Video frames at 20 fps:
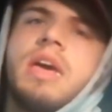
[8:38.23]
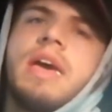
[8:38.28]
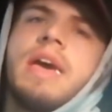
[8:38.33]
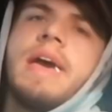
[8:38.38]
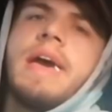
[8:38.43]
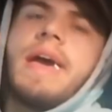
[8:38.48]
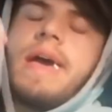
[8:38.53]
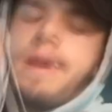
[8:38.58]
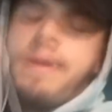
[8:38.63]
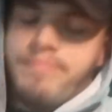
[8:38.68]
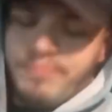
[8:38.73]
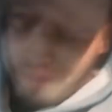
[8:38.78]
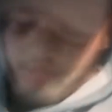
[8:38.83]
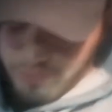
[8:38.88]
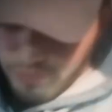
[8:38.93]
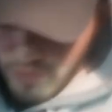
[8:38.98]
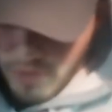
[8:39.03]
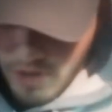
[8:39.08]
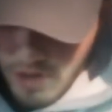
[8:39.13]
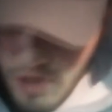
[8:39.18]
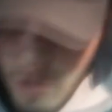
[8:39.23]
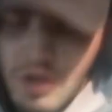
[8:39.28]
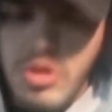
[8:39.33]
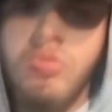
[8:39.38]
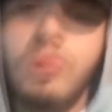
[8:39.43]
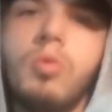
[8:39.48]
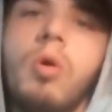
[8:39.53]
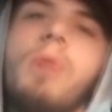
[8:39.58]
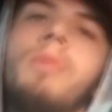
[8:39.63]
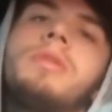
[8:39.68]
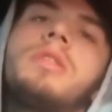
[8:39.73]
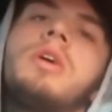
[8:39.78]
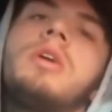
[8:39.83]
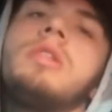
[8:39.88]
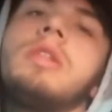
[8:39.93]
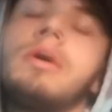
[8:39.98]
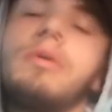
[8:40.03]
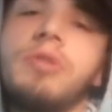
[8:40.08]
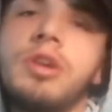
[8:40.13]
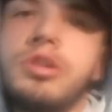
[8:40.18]
So what we've
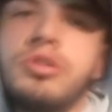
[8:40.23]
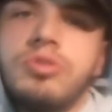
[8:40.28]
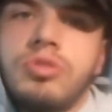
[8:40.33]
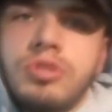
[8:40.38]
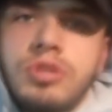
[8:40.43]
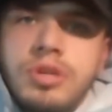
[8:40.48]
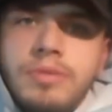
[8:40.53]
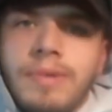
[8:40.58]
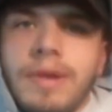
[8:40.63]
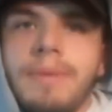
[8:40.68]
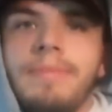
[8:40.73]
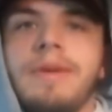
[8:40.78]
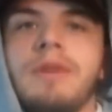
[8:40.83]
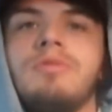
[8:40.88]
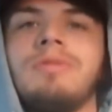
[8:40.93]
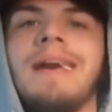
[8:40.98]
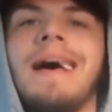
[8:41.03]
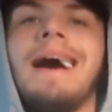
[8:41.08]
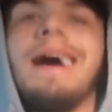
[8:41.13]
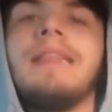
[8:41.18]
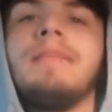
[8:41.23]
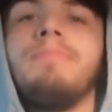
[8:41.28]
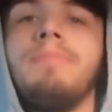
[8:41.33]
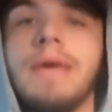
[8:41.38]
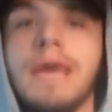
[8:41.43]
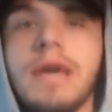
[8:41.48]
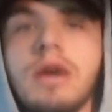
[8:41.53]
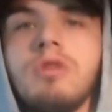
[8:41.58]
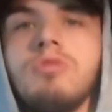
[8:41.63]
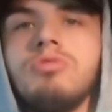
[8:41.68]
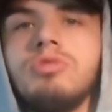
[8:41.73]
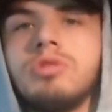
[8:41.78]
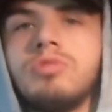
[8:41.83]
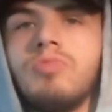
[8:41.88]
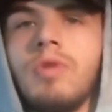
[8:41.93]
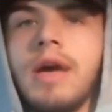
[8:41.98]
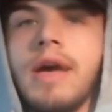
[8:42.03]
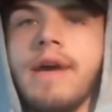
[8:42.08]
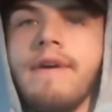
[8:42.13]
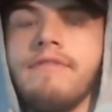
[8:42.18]
done, I would have showed you my meals. I had
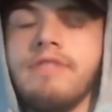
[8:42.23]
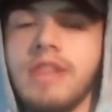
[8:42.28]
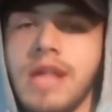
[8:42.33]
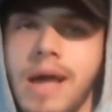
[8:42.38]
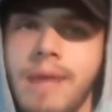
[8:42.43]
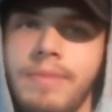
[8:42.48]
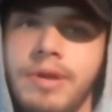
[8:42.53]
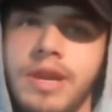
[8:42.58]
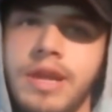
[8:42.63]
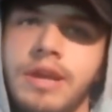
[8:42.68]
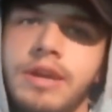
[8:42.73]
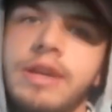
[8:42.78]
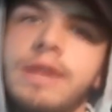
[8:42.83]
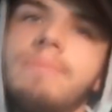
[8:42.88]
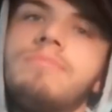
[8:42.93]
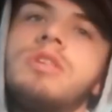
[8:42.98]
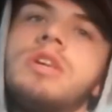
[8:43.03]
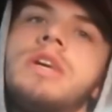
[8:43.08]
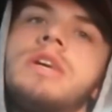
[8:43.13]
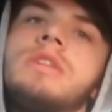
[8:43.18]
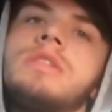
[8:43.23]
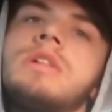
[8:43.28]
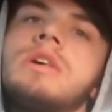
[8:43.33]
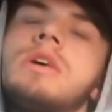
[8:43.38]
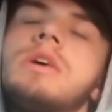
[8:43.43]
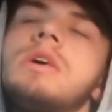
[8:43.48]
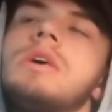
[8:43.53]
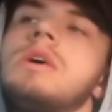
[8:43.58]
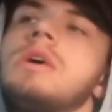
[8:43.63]
bagels with salmon and cream cheese,